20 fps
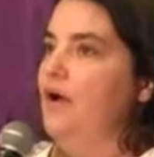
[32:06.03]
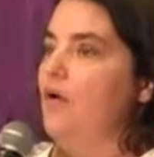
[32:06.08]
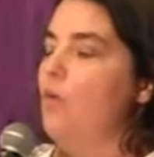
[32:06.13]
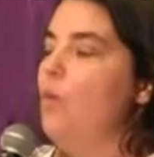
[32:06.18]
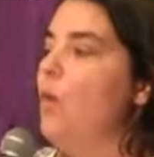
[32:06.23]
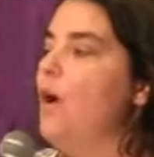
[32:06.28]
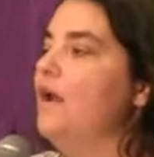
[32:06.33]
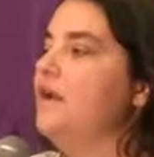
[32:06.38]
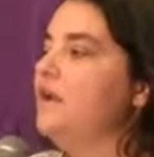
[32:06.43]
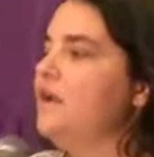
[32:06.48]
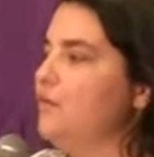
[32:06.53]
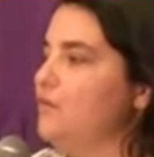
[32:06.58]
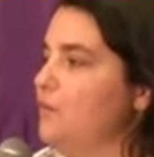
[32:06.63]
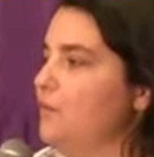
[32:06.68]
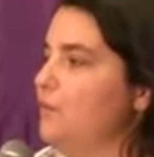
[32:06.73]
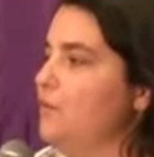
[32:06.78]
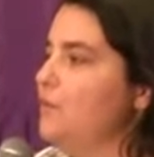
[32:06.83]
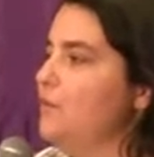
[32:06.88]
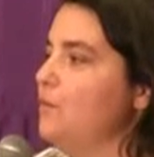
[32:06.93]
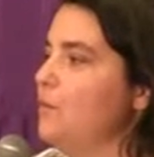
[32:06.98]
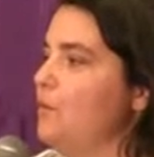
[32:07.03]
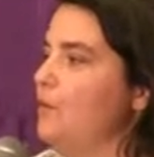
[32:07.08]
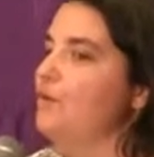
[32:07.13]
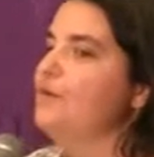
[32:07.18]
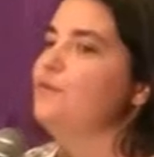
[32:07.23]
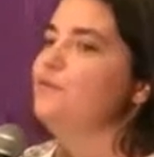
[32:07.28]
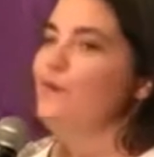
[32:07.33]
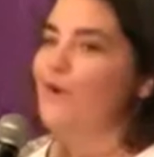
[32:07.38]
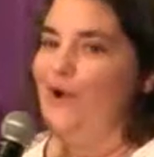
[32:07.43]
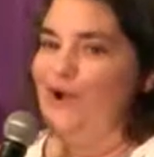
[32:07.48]
wonderful the
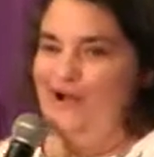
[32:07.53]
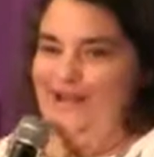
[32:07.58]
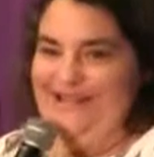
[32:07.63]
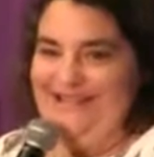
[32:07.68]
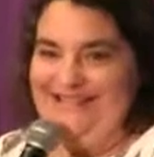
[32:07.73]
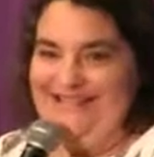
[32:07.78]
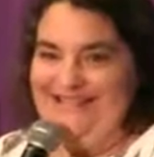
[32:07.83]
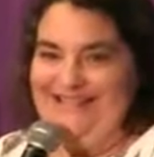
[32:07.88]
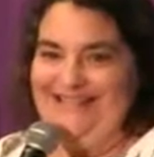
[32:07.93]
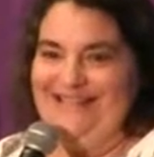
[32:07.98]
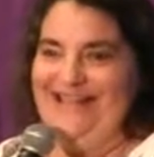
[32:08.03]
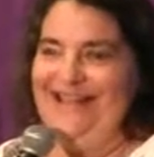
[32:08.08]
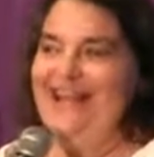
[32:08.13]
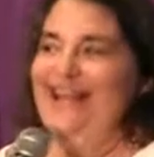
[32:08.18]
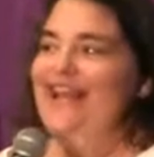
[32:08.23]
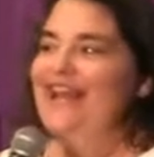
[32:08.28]
world was